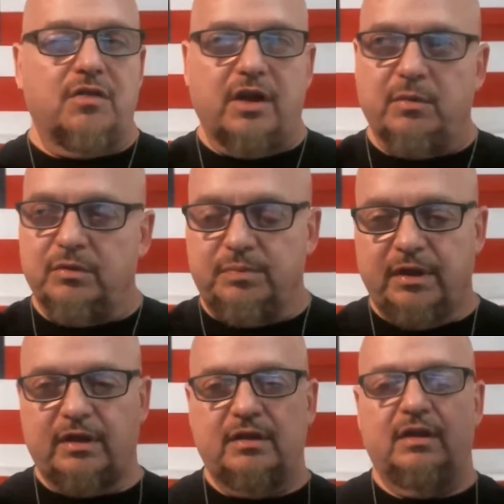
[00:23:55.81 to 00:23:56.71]
that I would
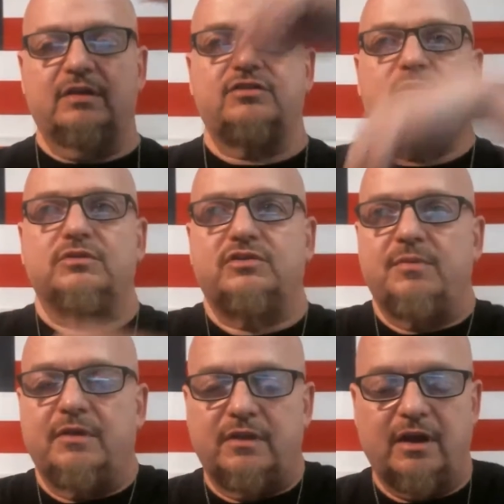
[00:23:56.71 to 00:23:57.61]
pick unless it was
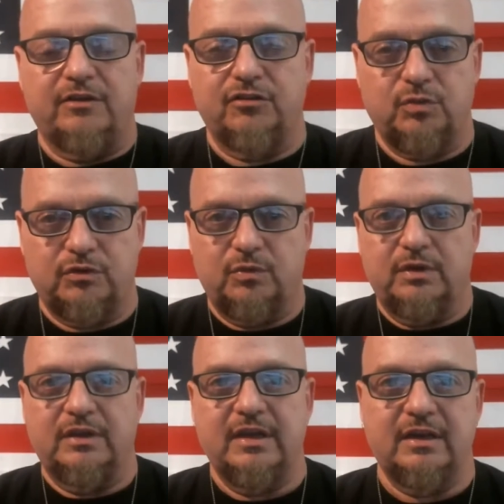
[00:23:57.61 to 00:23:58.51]
something that I just was going
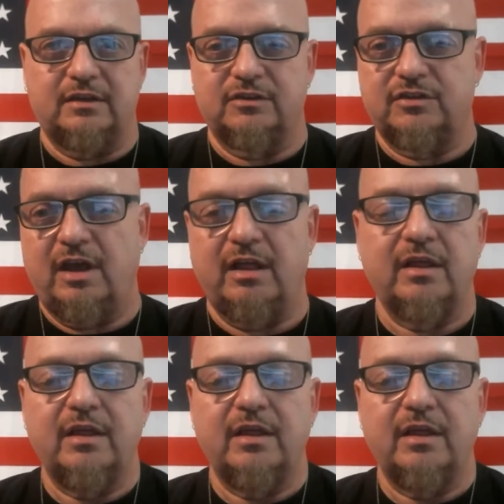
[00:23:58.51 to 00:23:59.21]
to get it to sell,